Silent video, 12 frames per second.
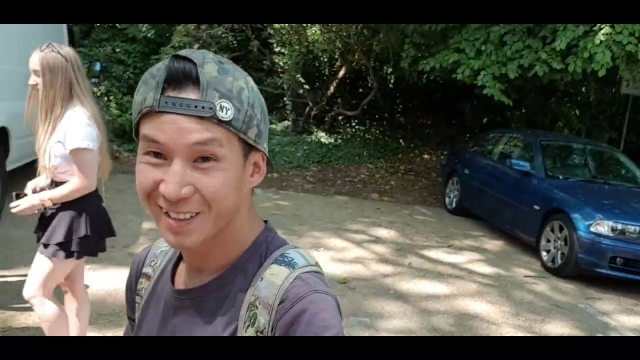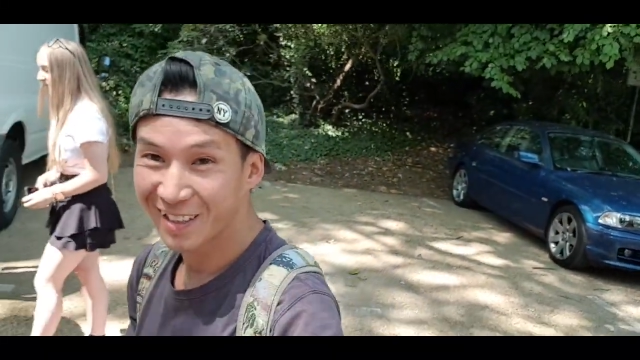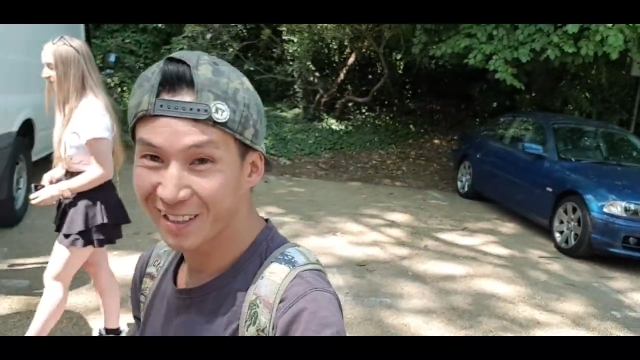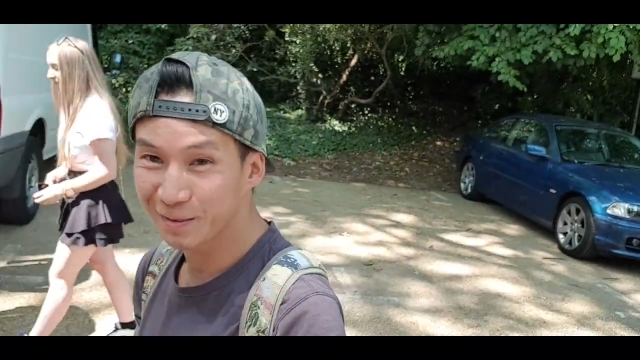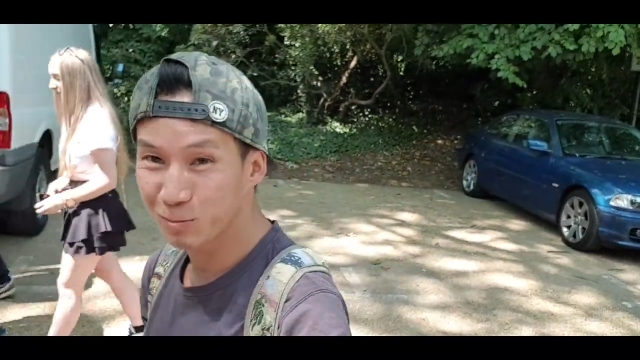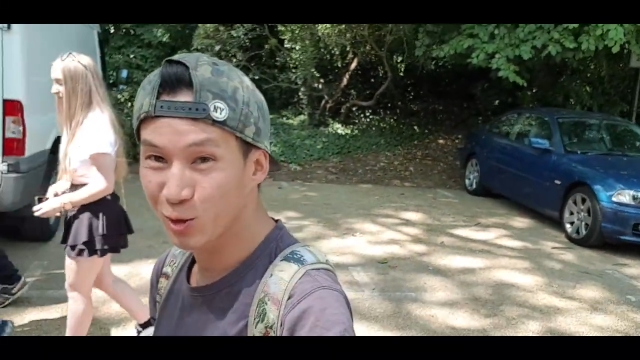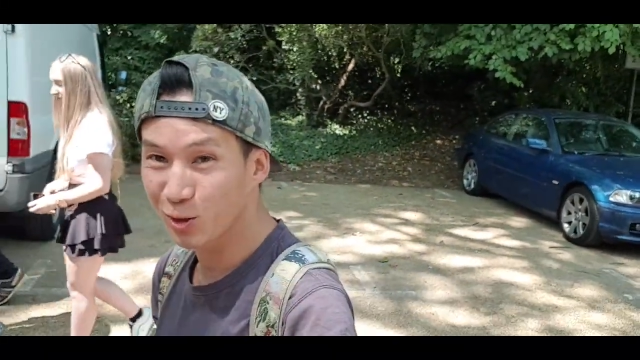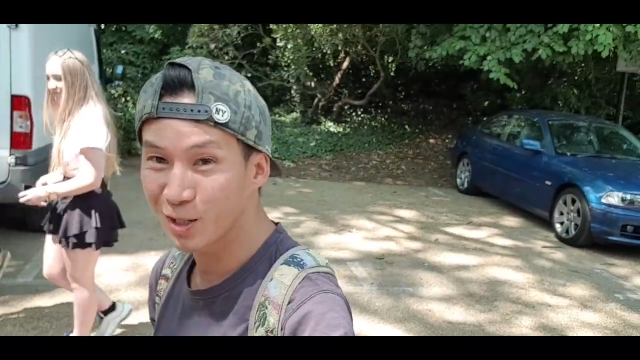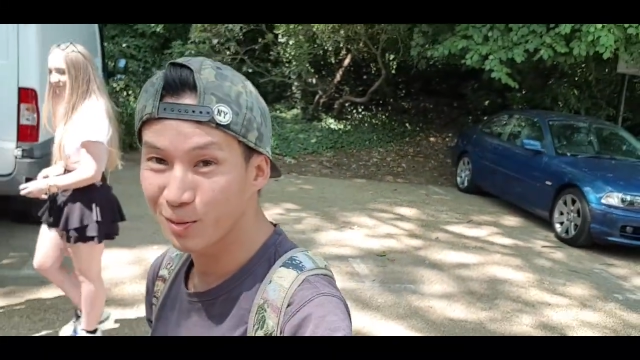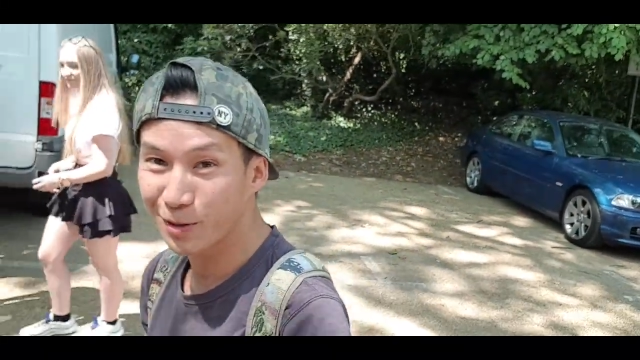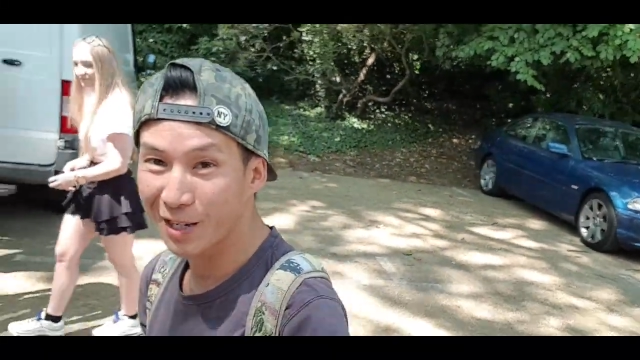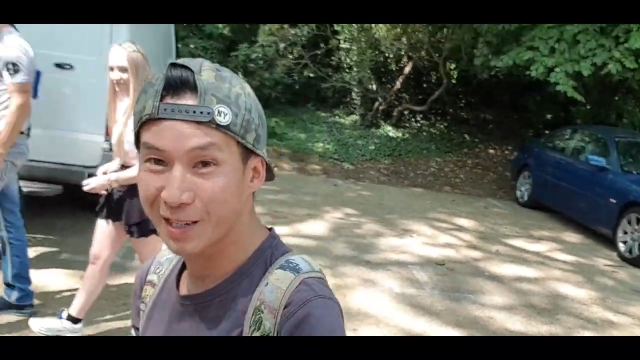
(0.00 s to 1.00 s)
And I'm
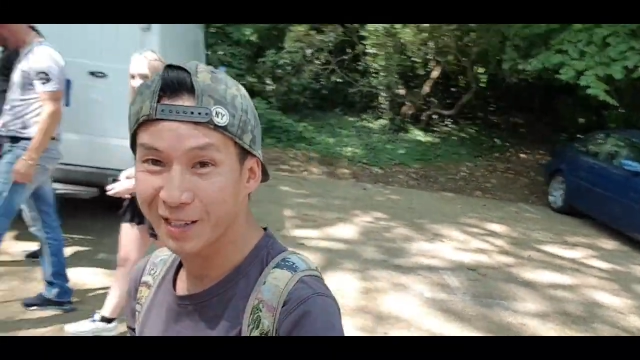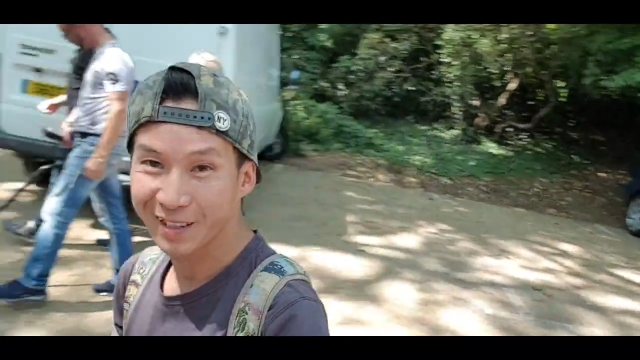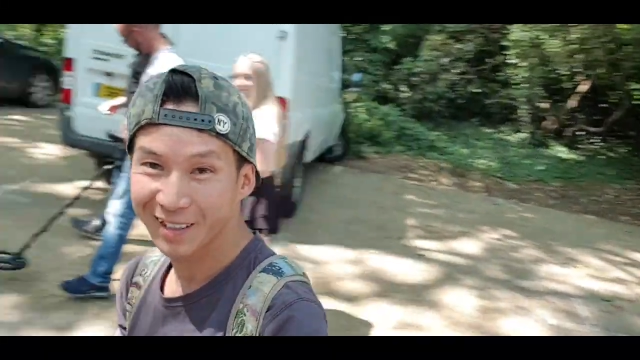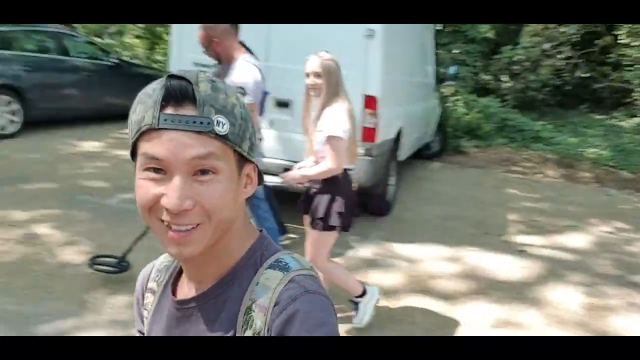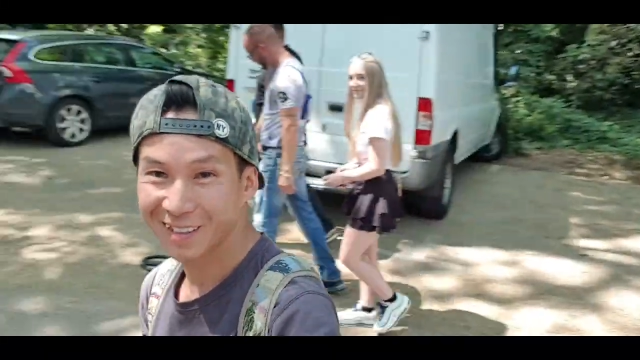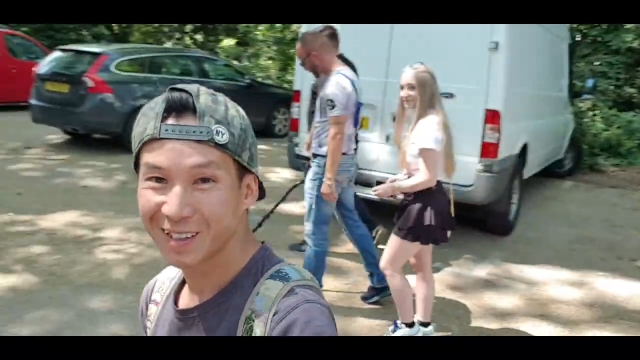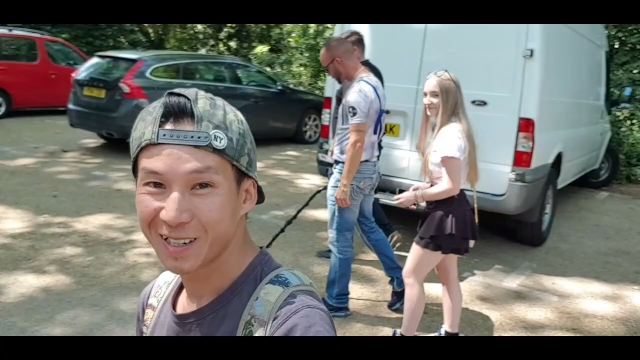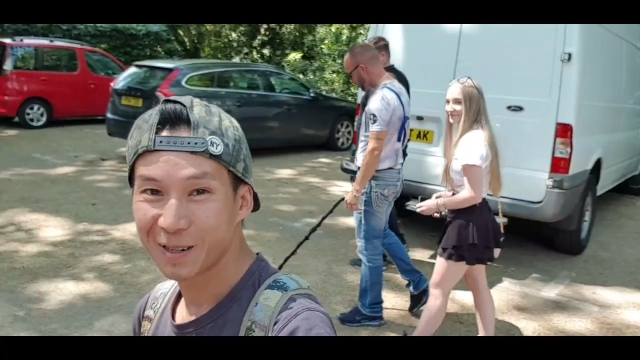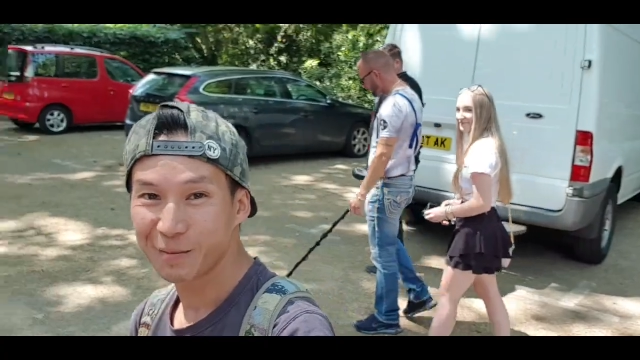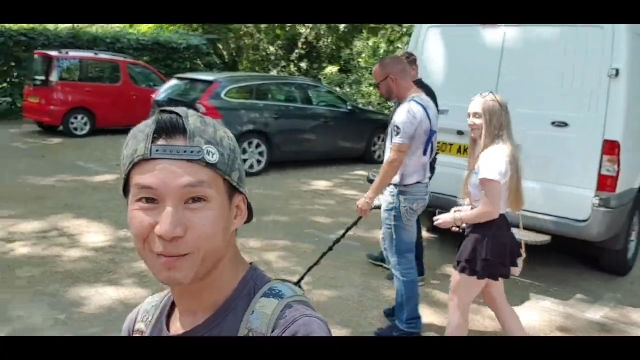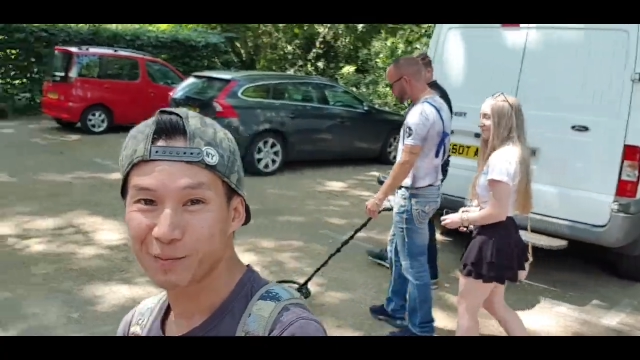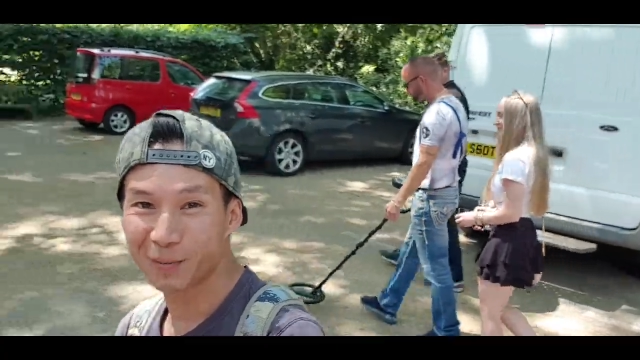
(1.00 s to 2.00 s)
joined by
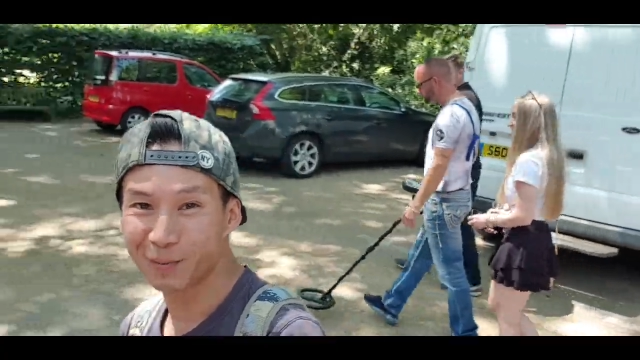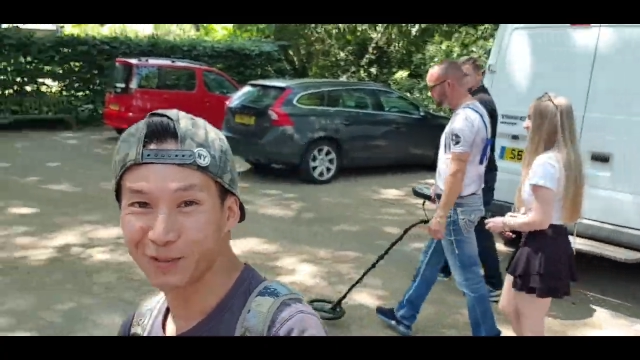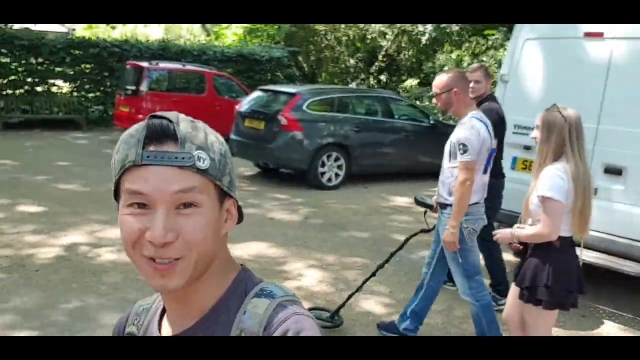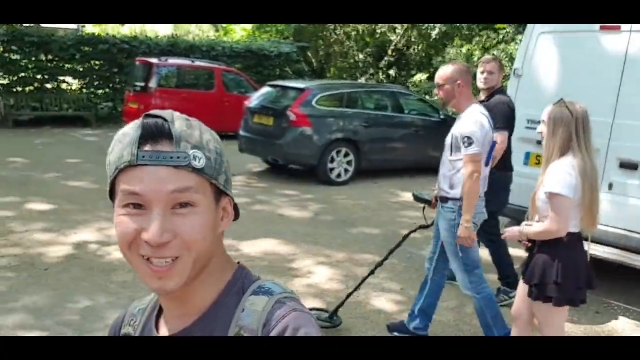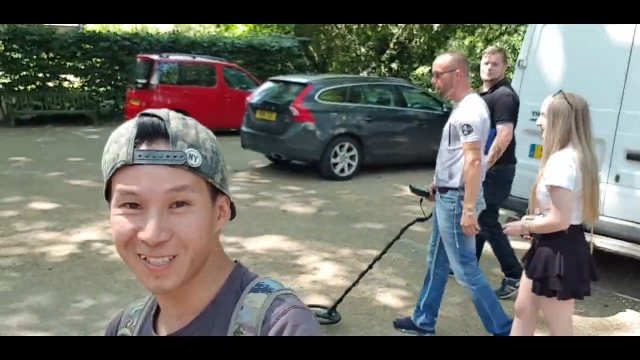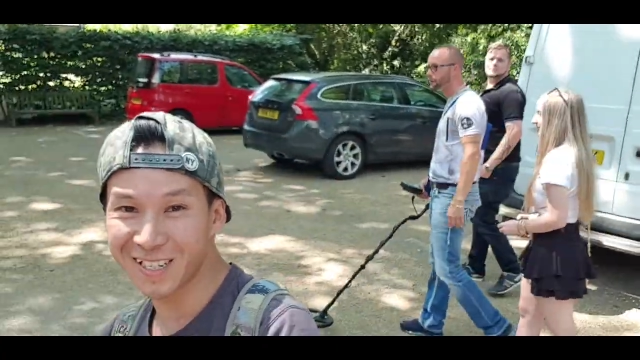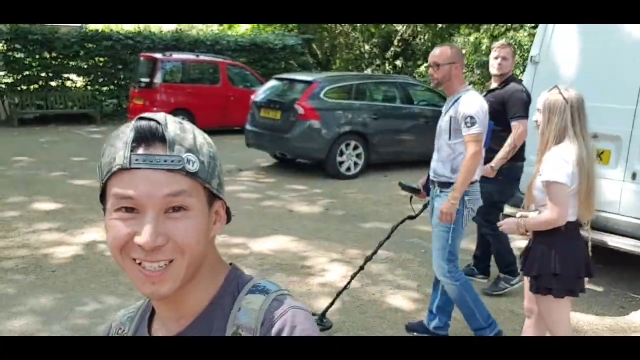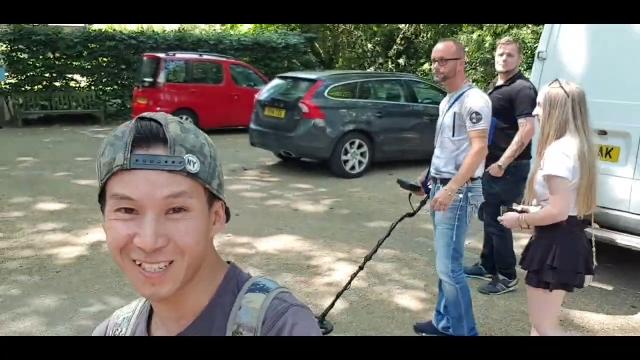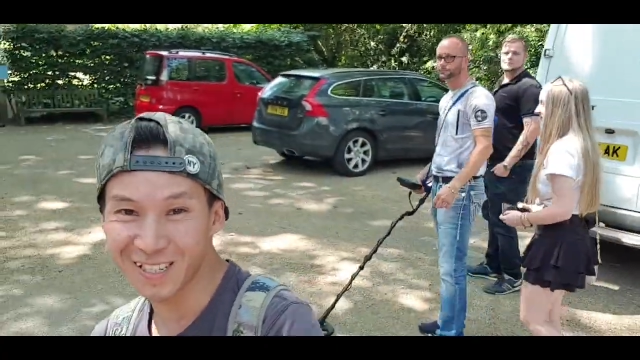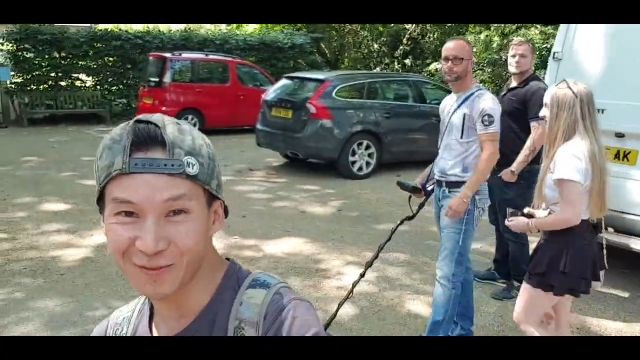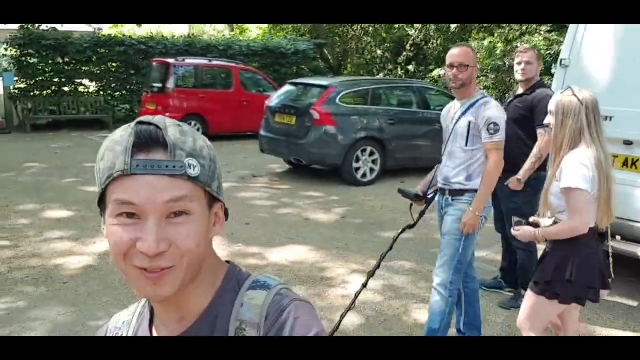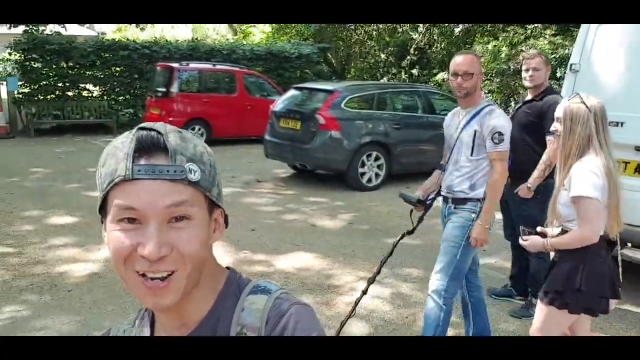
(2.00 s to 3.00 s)
my brothers and
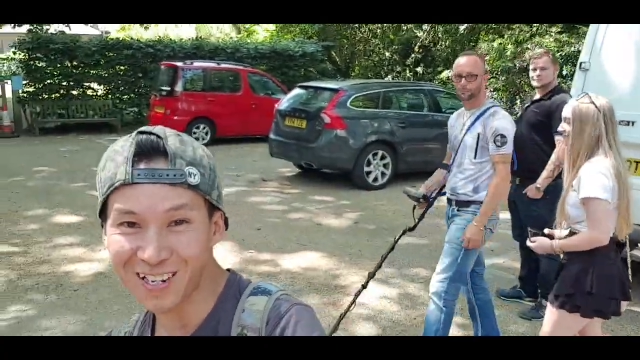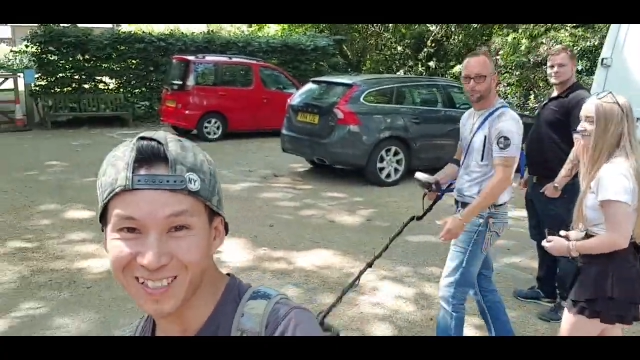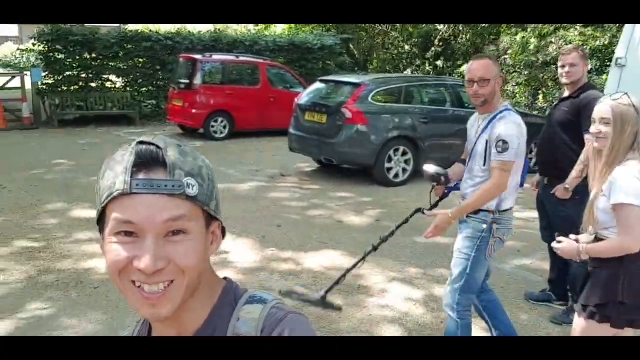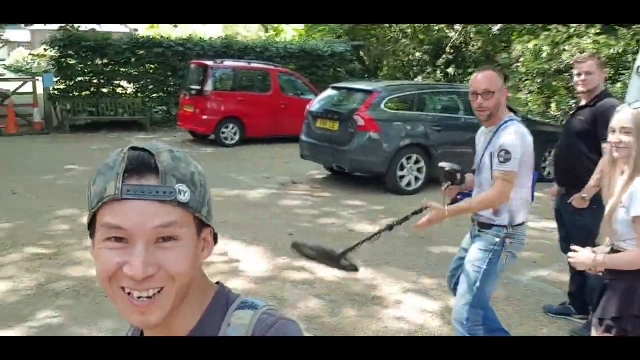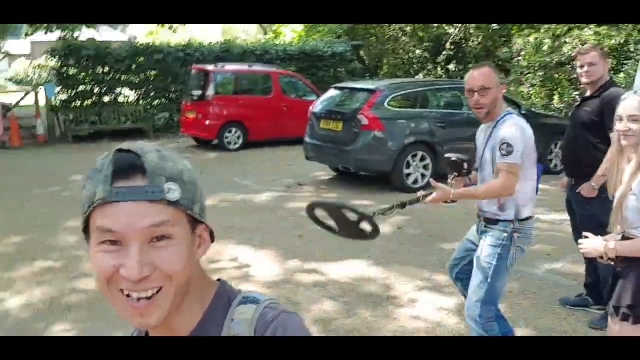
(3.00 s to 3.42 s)
sisters and friends,